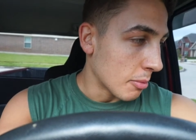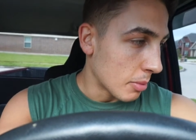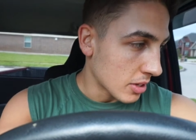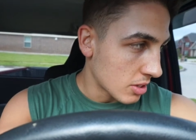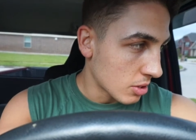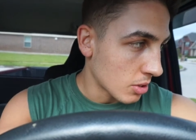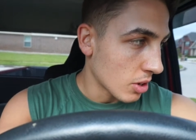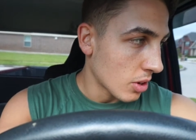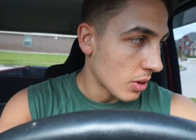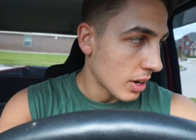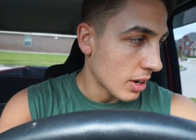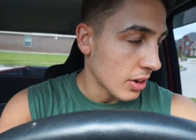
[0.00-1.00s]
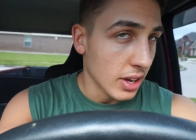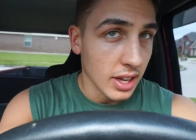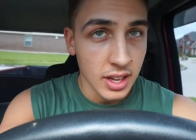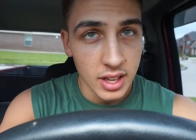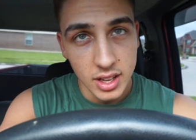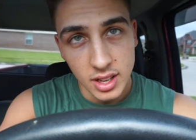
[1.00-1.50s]
I'm about to go out,
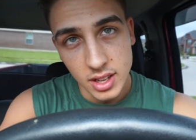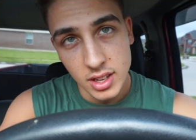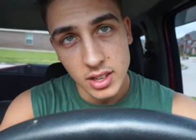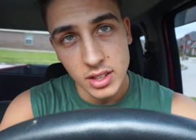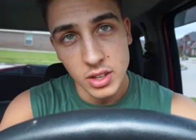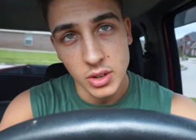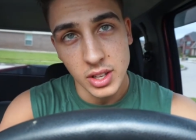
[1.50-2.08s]
go